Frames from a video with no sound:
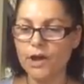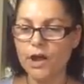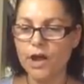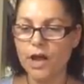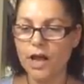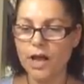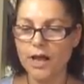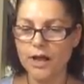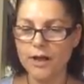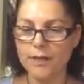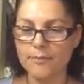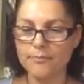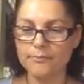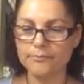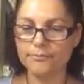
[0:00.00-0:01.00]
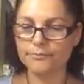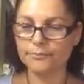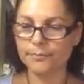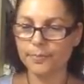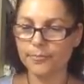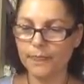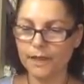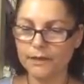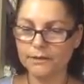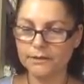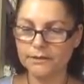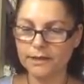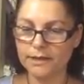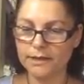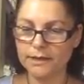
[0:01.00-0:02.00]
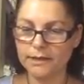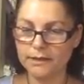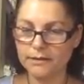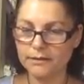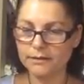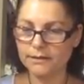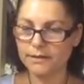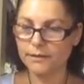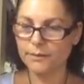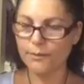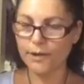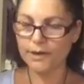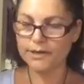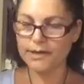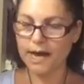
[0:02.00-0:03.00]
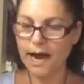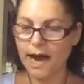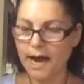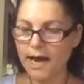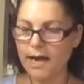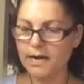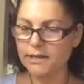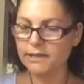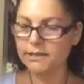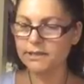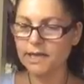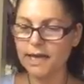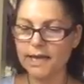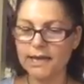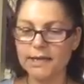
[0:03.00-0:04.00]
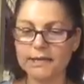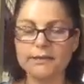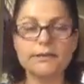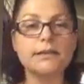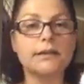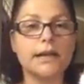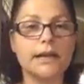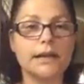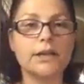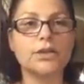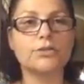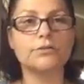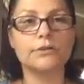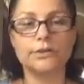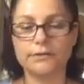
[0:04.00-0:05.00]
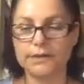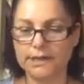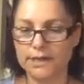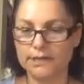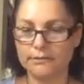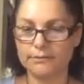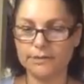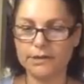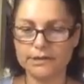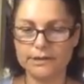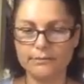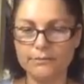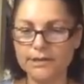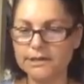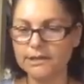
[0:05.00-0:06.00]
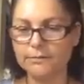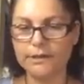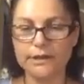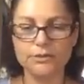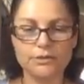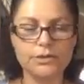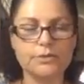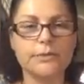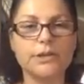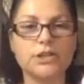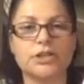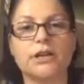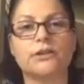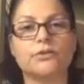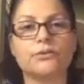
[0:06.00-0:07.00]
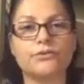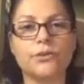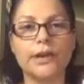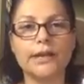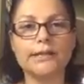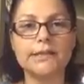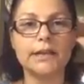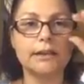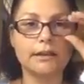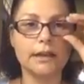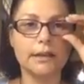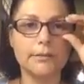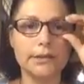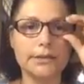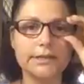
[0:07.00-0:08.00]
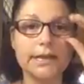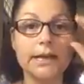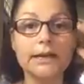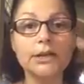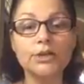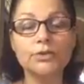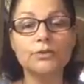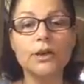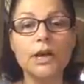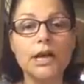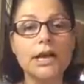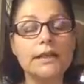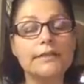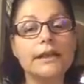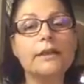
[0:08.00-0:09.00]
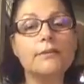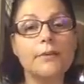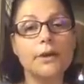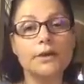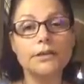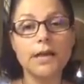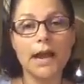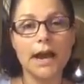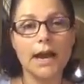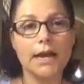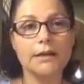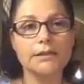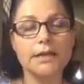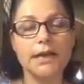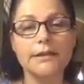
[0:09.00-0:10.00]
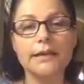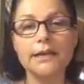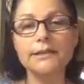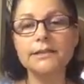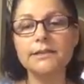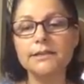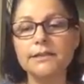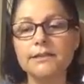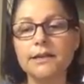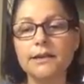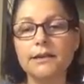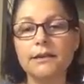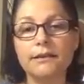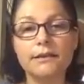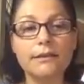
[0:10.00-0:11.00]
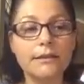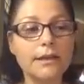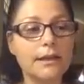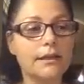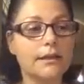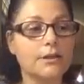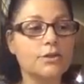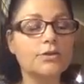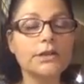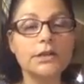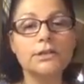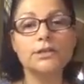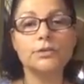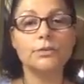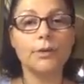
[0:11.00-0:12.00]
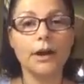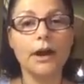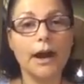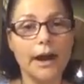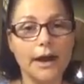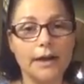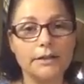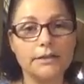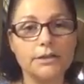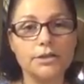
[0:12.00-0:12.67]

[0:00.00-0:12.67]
Dana, they worked hard, and like you, because I'm reading my notes to make sure I don't forget anything, but like you, they worked hard. And that is the thing, you need to work hard.